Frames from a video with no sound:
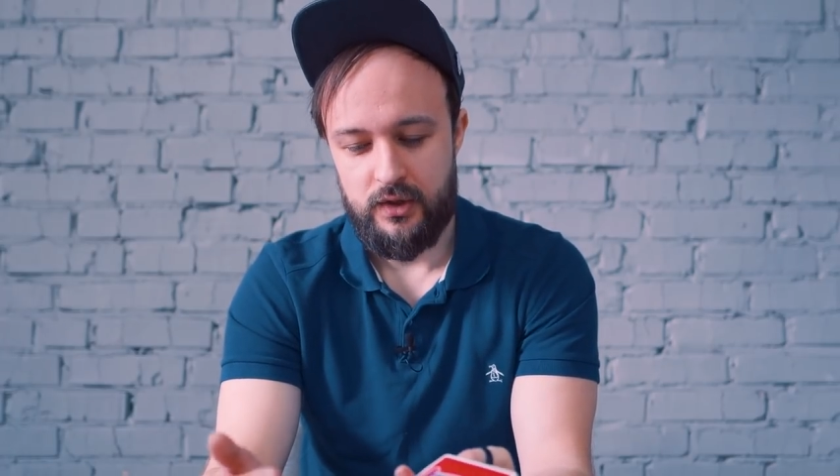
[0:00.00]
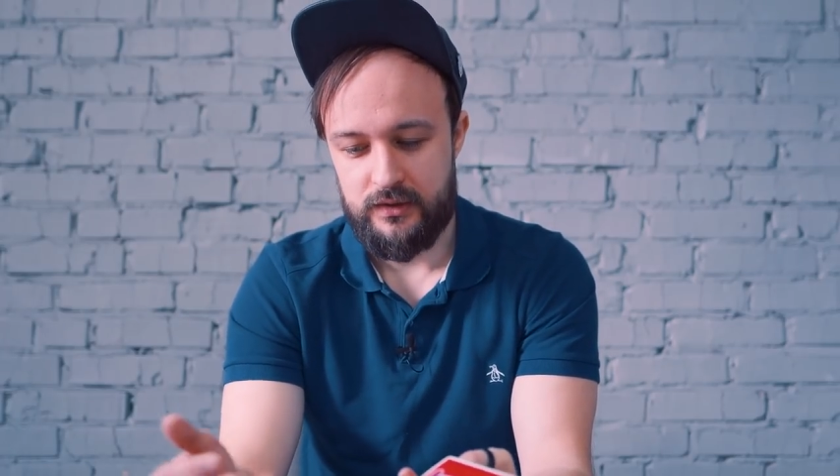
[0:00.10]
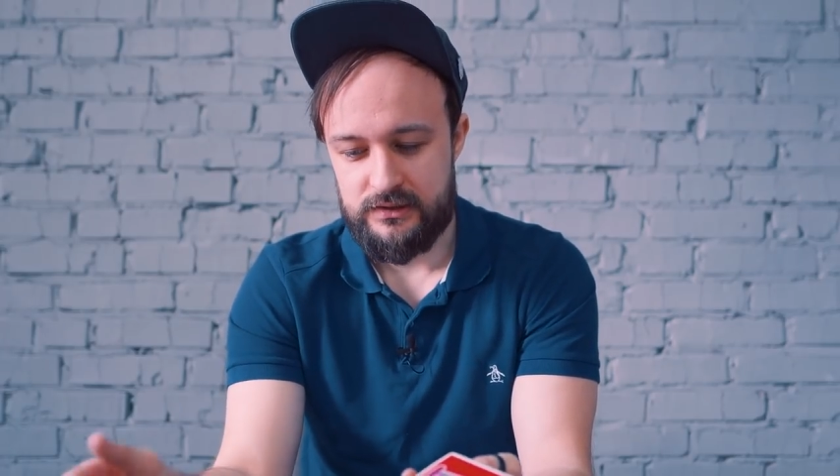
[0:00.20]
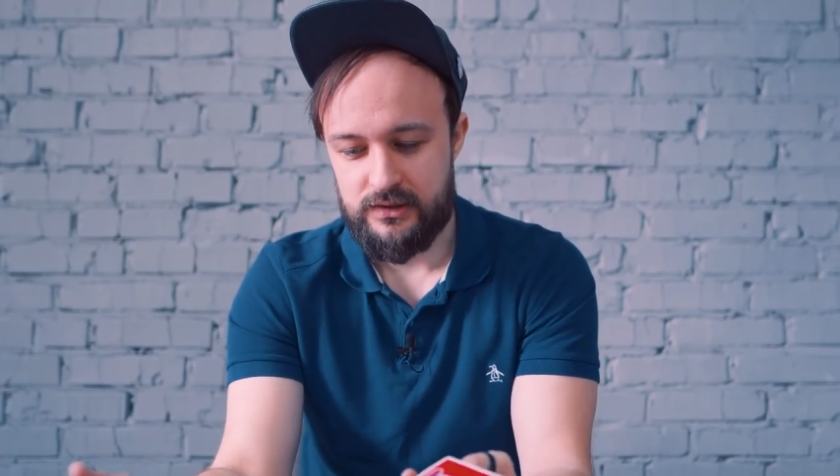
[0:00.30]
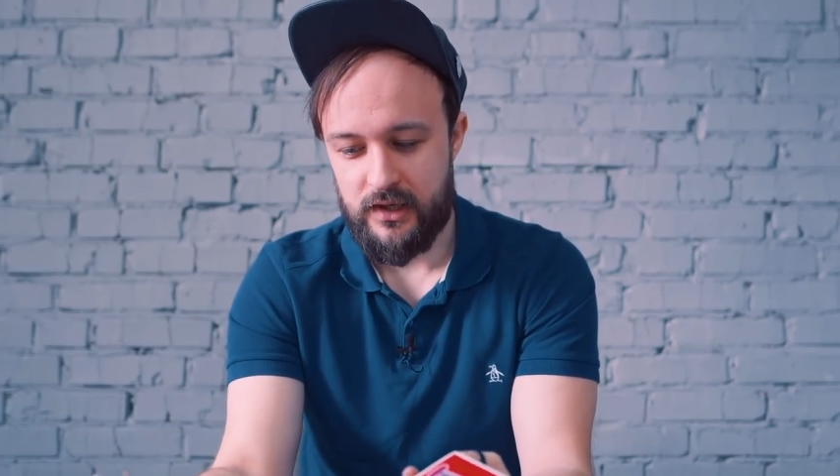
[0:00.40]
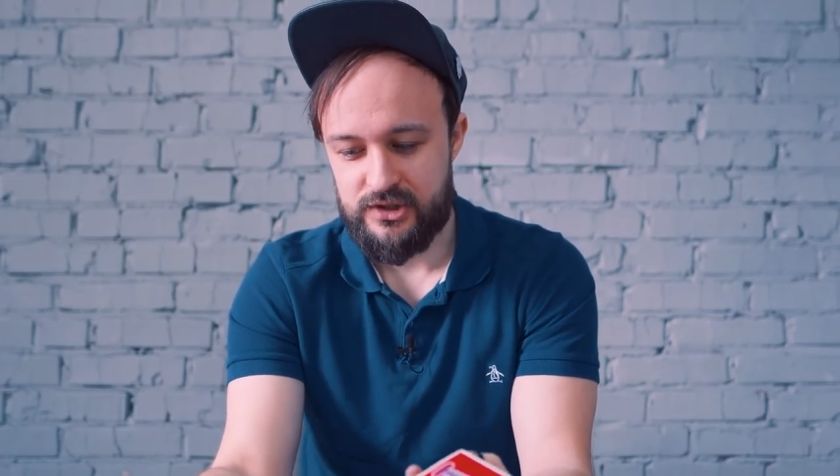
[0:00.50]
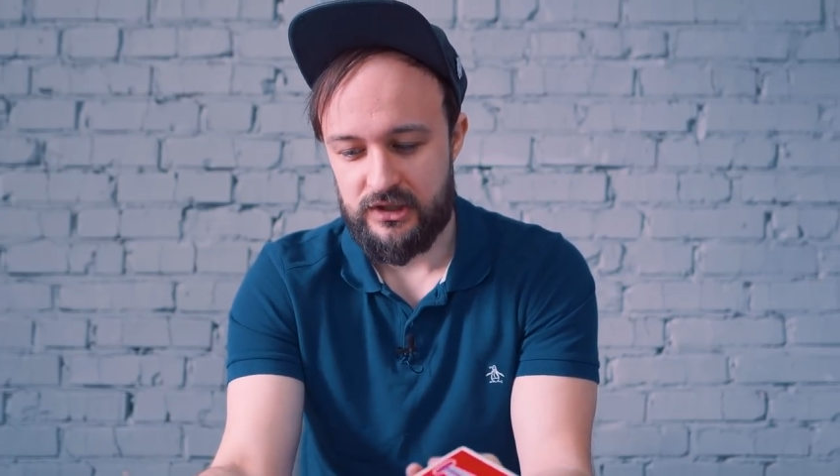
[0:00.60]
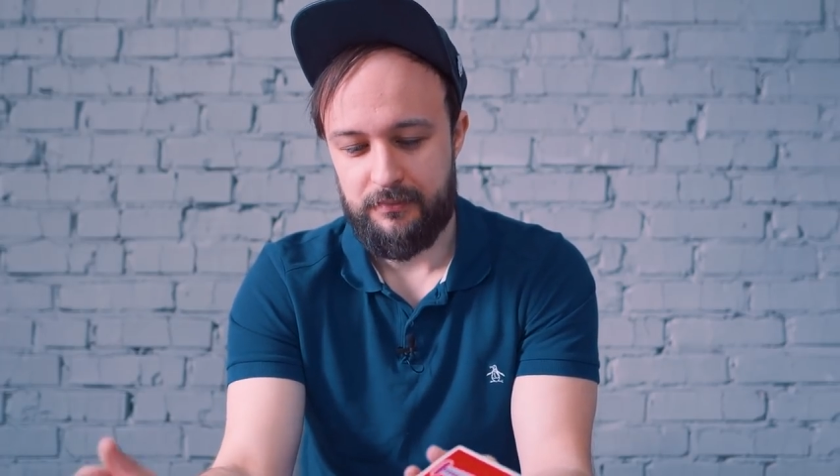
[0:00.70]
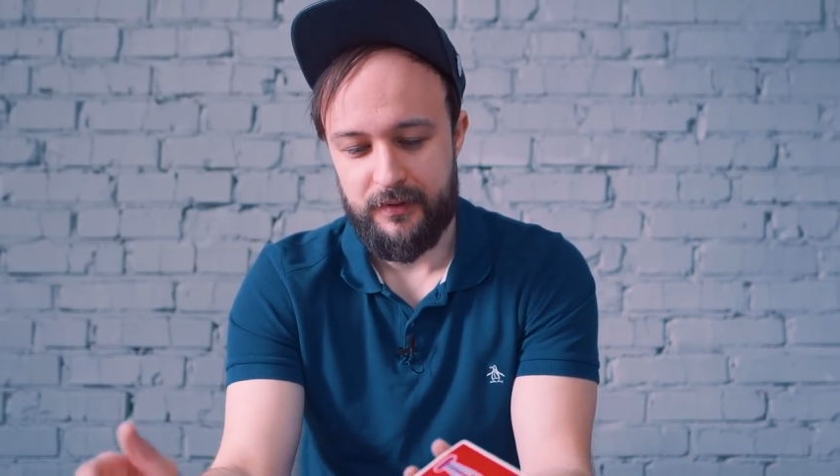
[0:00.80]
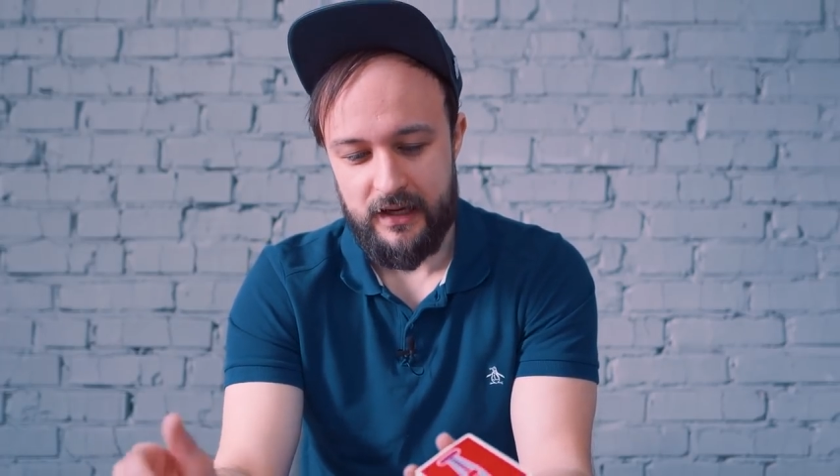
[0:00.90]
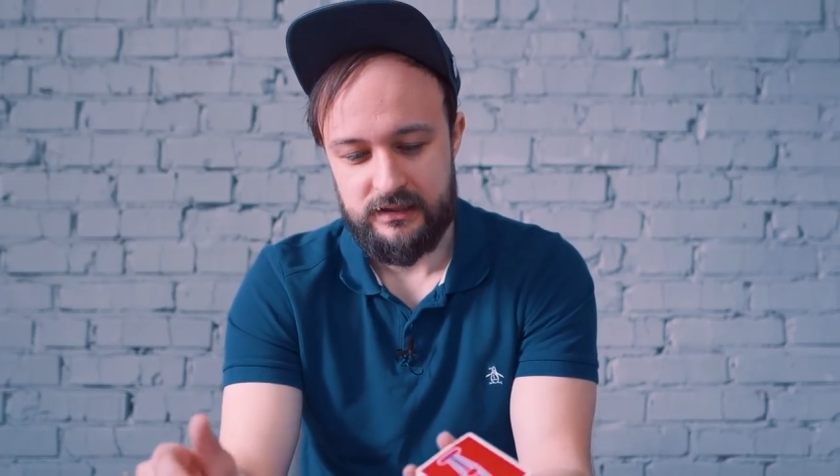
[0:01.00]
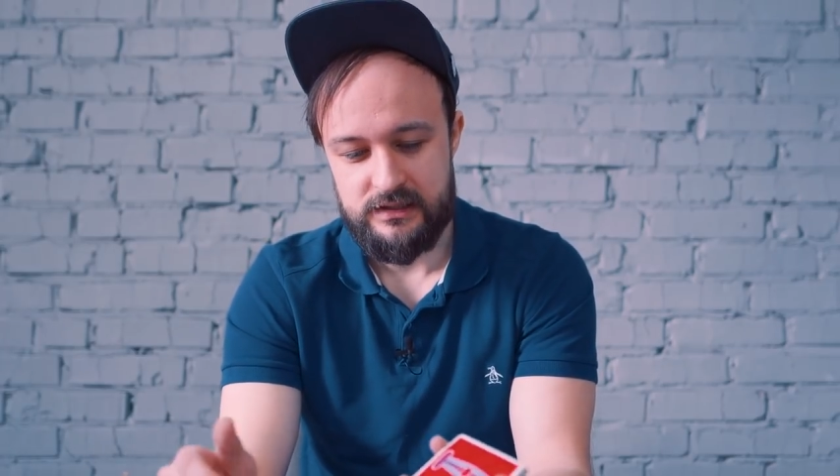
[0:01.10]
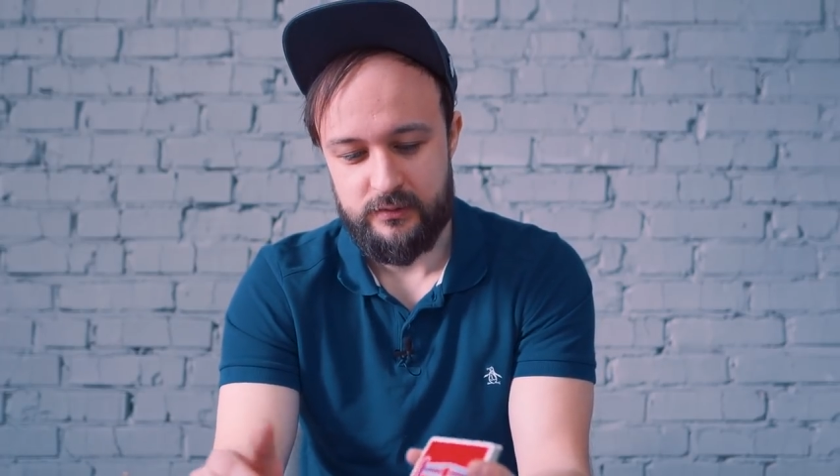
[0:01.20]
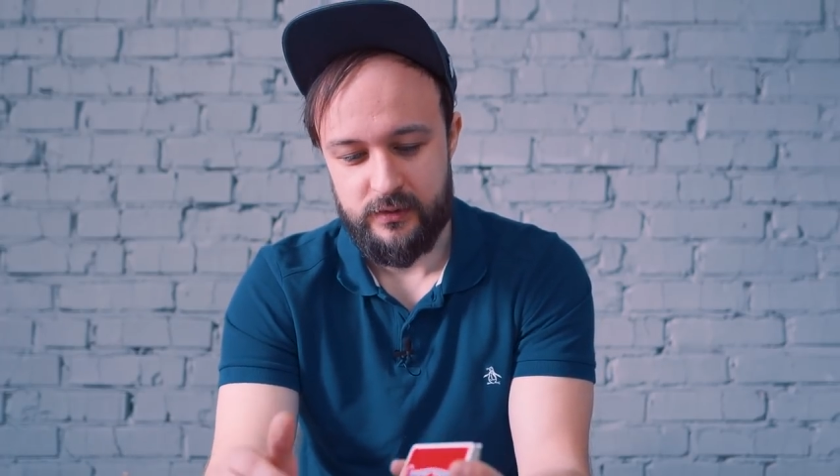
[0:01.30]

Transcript: you need to actually practice